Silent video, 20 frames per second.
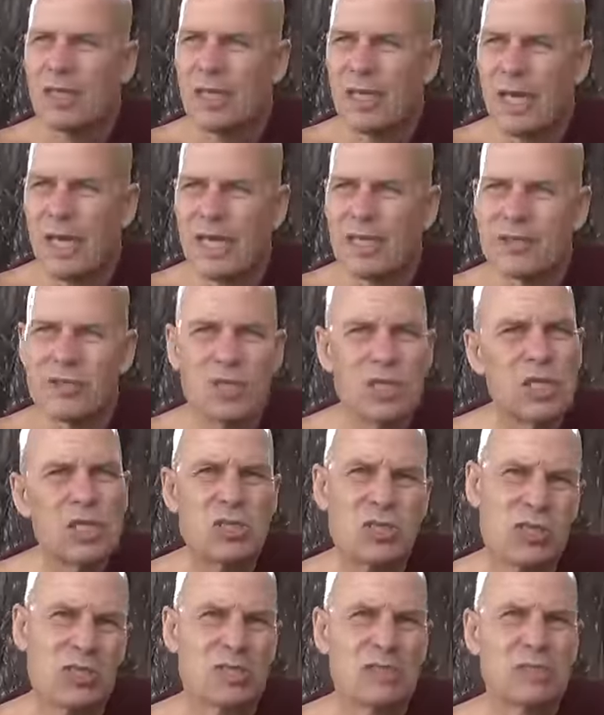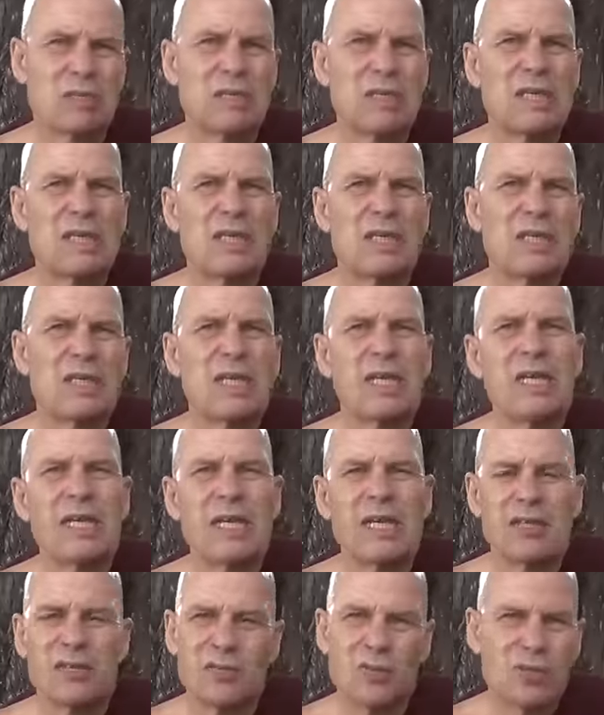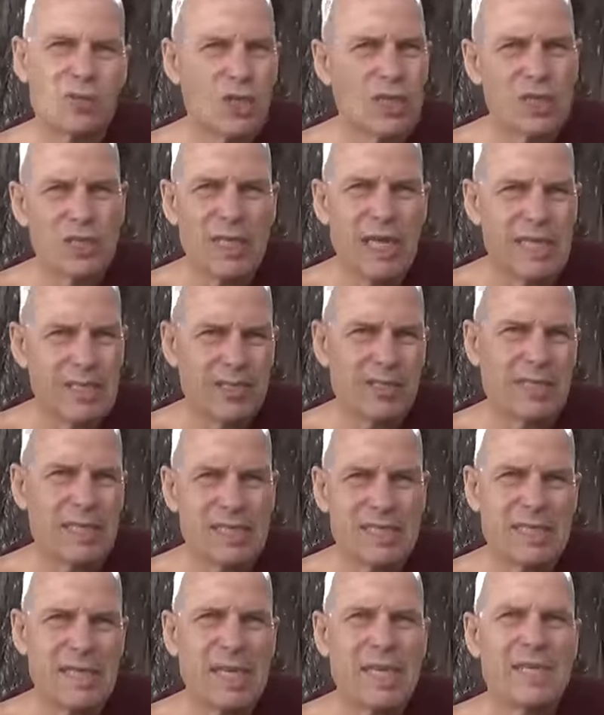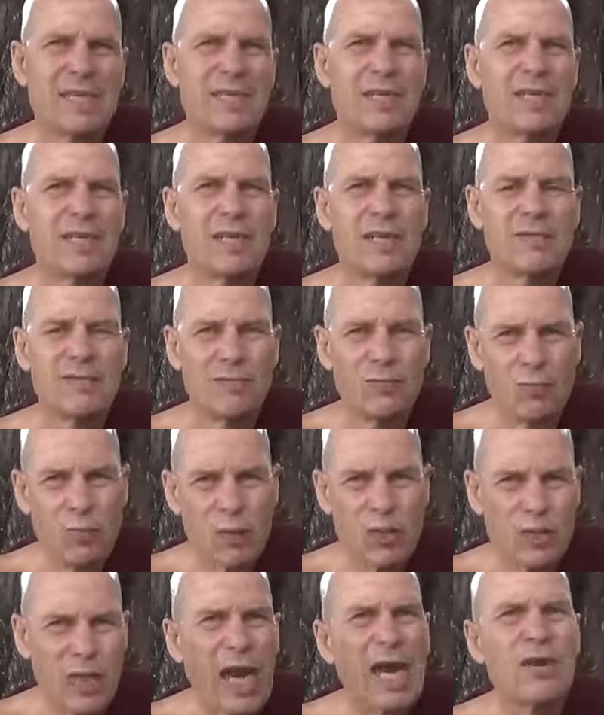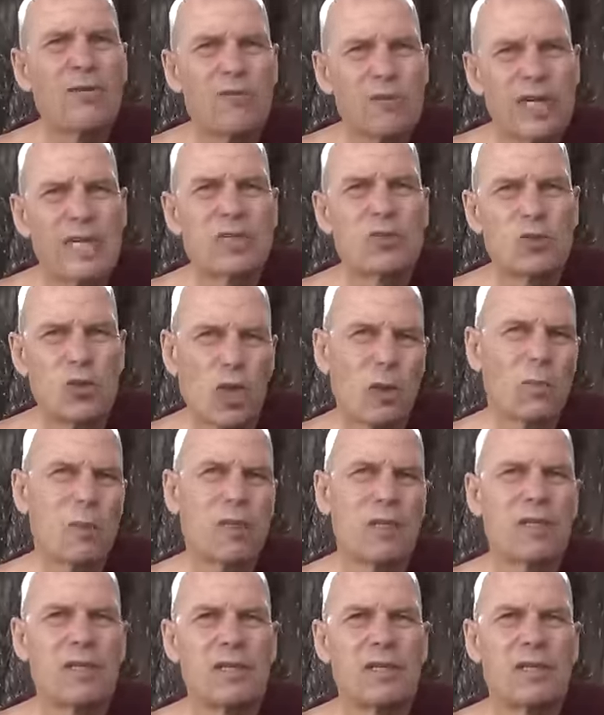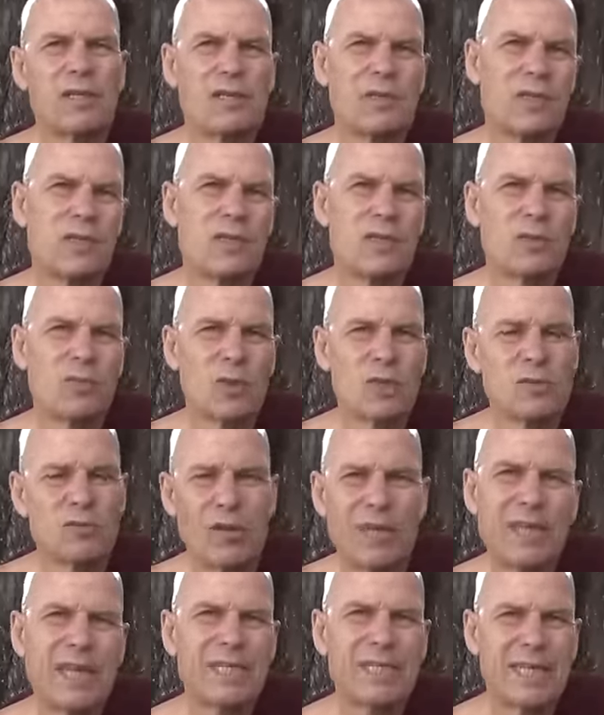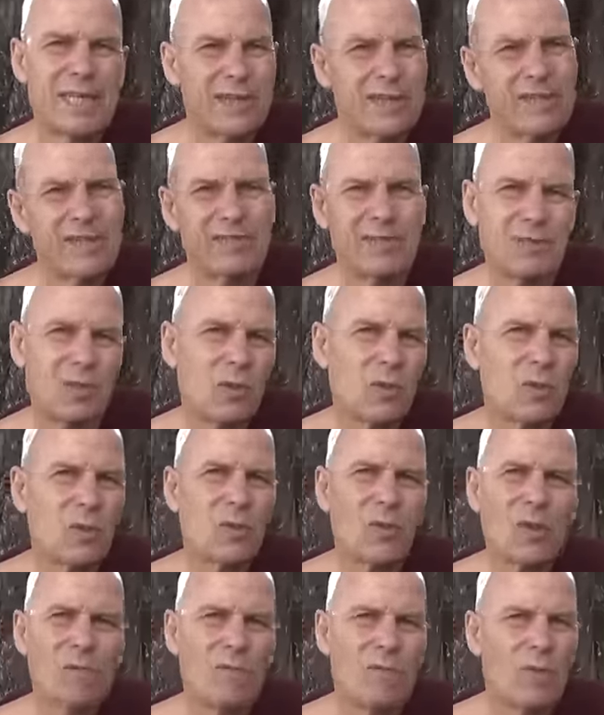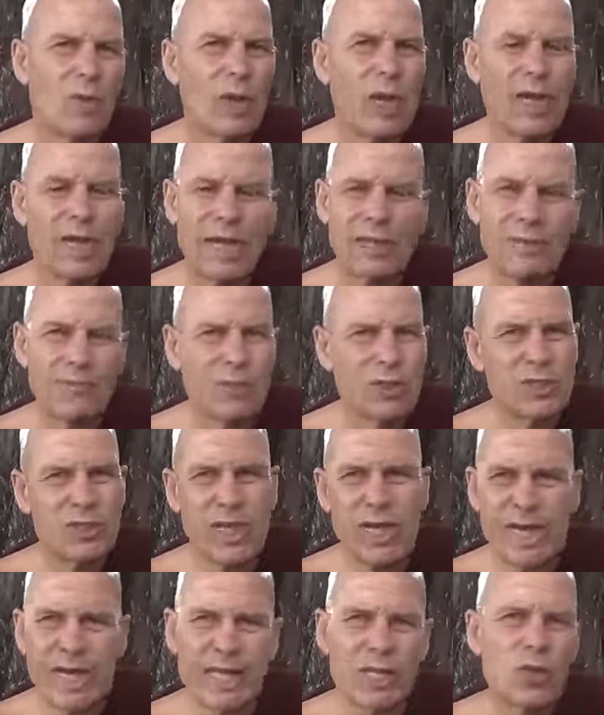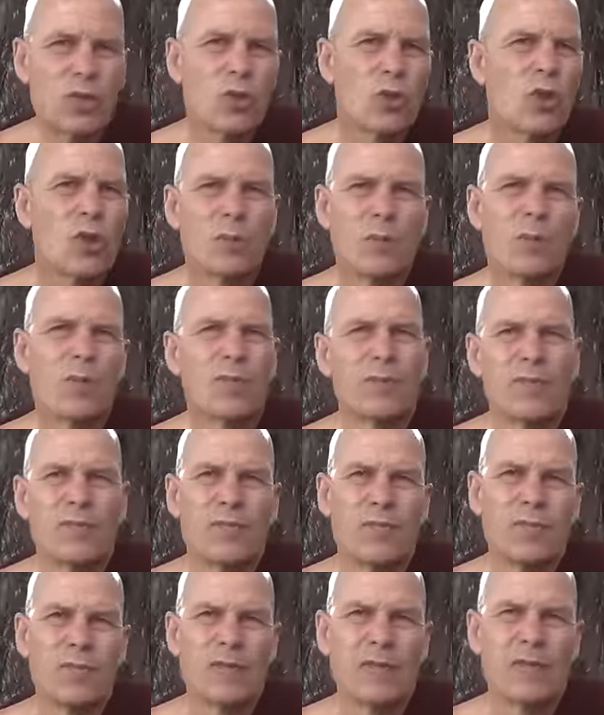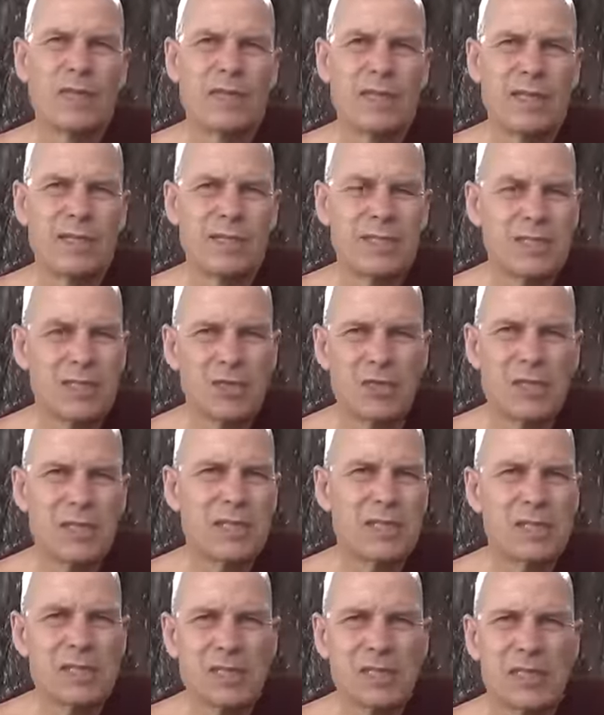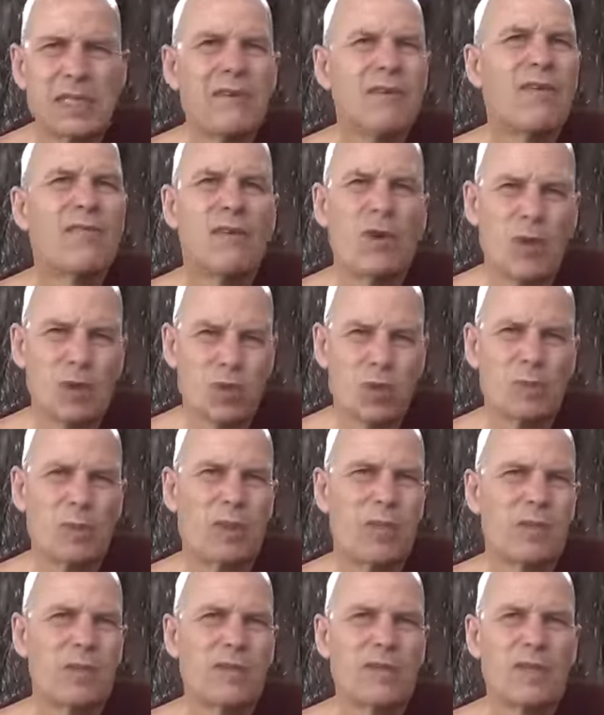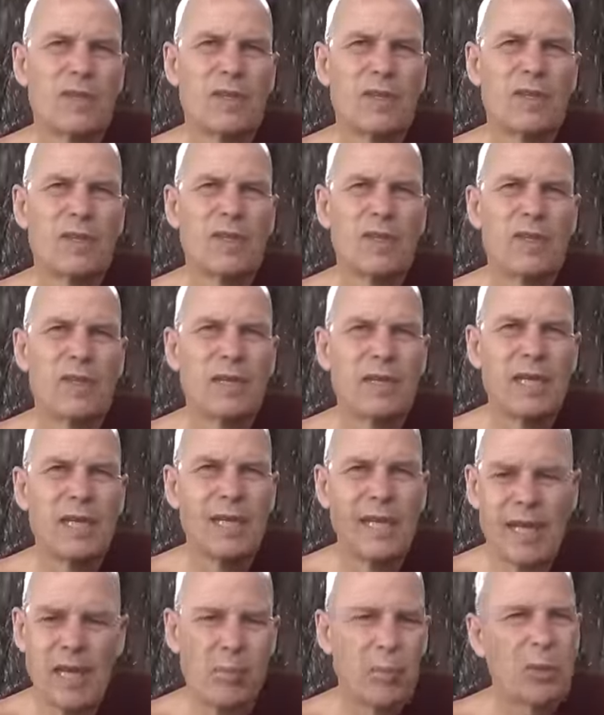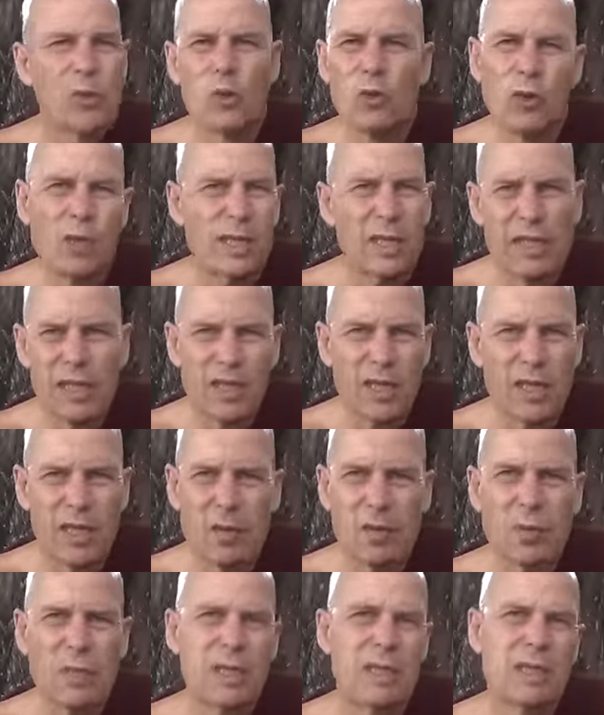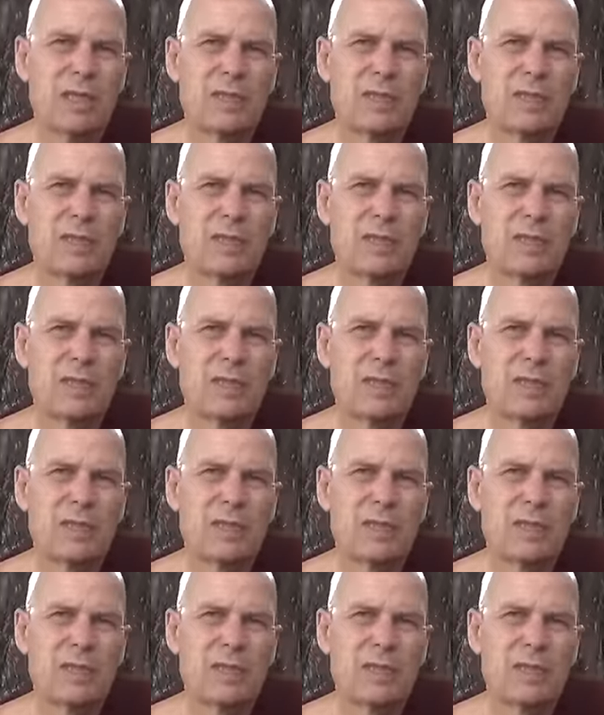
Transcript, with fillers: and seizures, uh, such cases as that, which are really terminal, which where their death is, uh, which are incurable, that the disease is irreversible, it cannot be cured in any other way.